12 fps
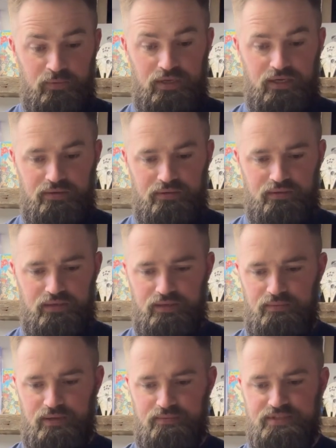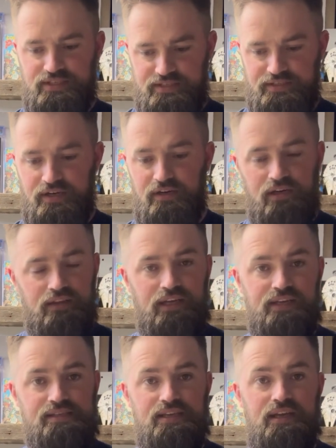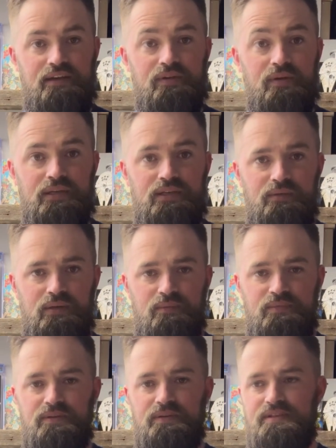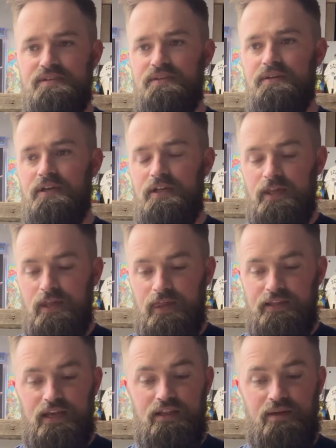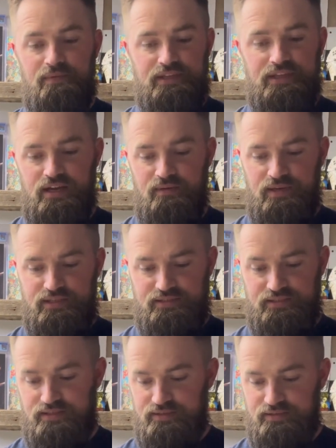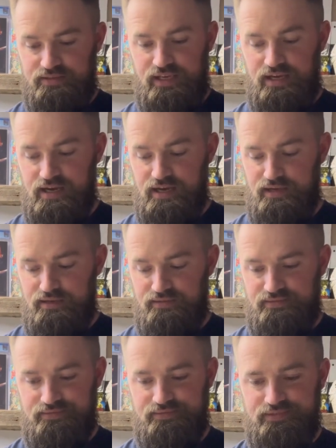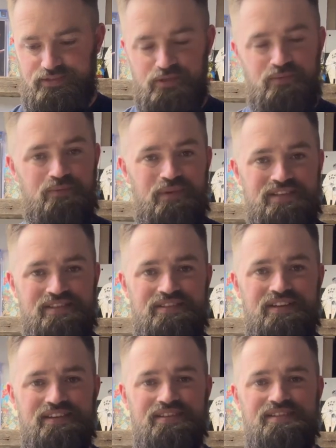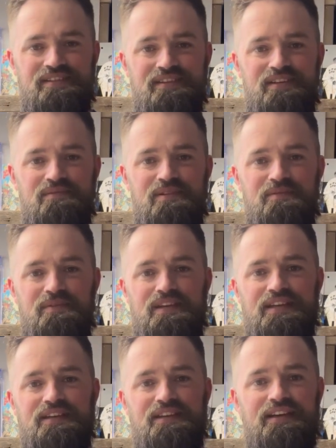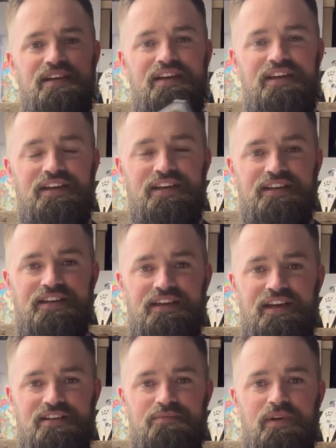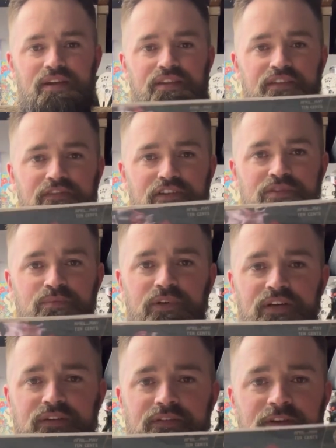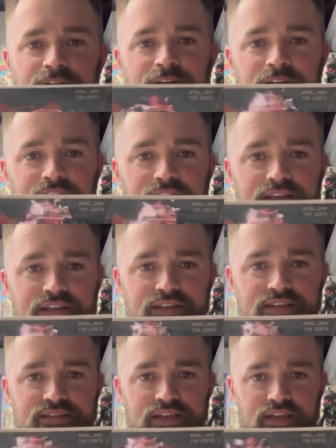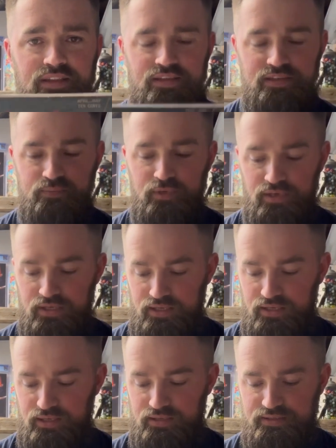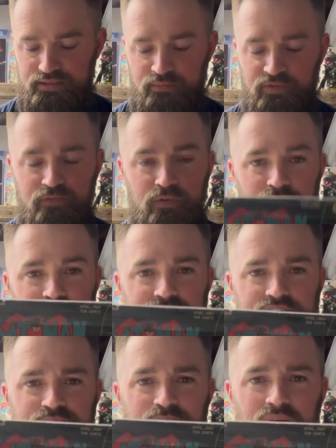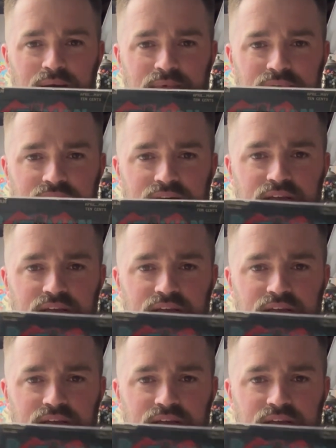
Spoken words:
we go. I'm just going to start. Like I said, I have no idea what I'm doing, so yell at me in the comments, say hi, shoot me a message on Instagram, maybe we can connect. But the first book is this book. It is number 46, Batman.